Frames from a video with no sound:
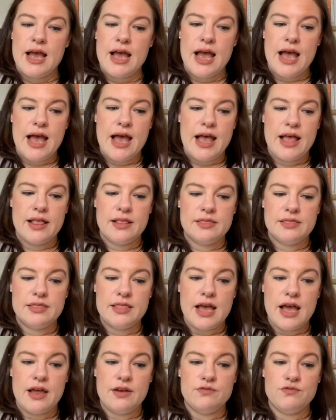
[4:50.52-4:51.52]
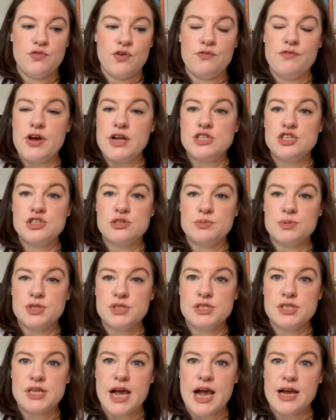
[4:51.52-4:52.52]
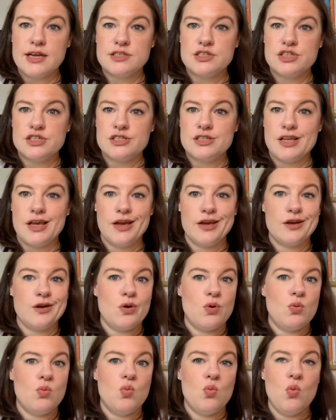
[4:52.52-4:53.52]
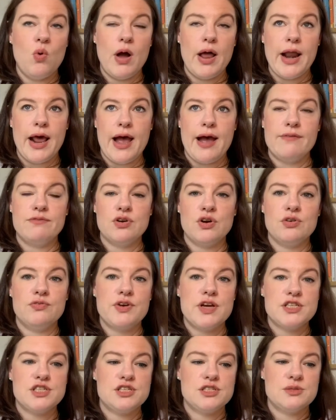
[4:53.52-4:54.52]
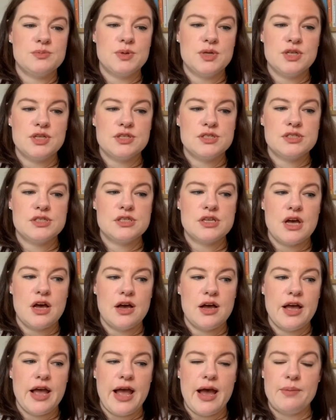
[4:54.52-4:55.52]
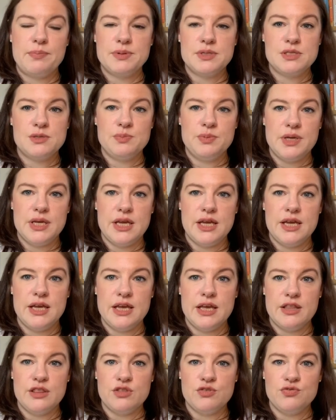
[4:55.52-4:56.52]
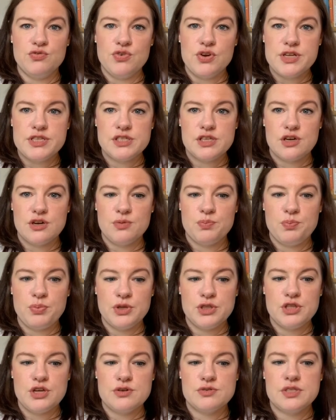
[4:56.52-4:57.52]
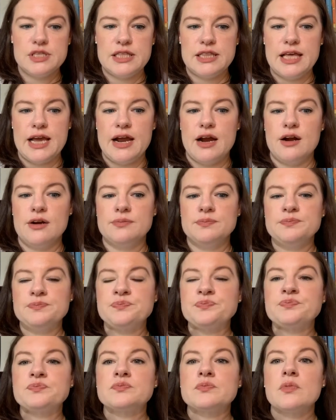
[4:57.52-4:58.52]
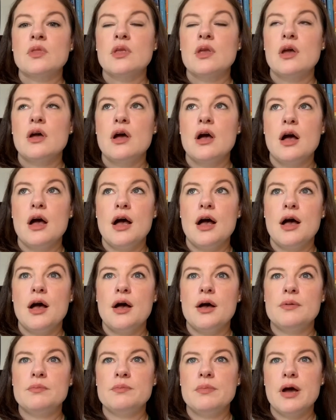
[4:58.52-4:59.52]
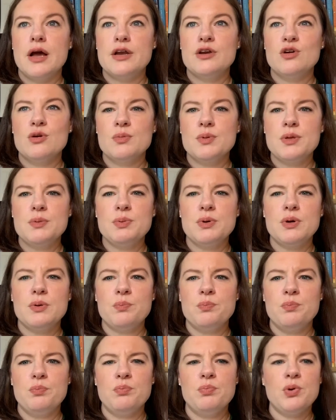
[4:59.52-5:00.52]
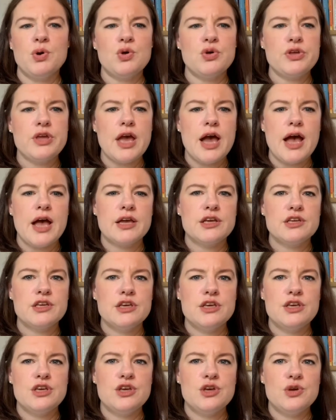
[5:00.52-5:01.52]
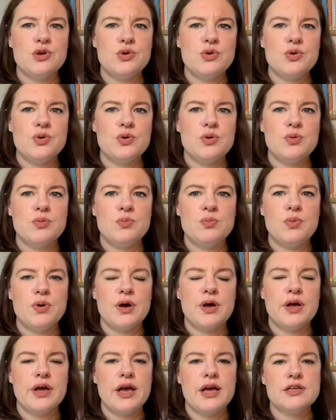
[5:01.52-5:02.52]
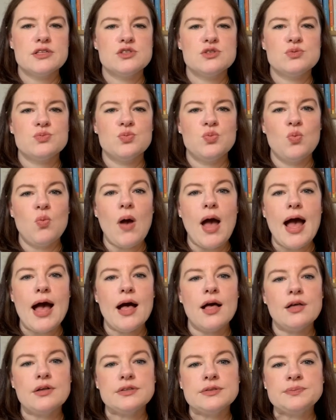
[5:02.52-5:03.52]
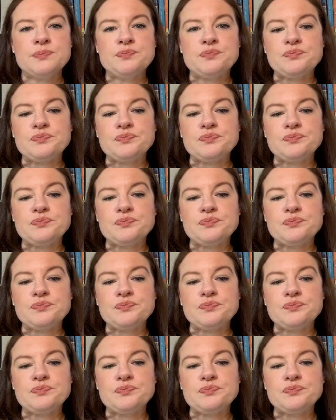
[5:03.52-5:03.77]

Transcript: And then for vegetable stock, just like whatever vegetables happen to be in the freezer, put those in there. I normally put a bouillon cube as well,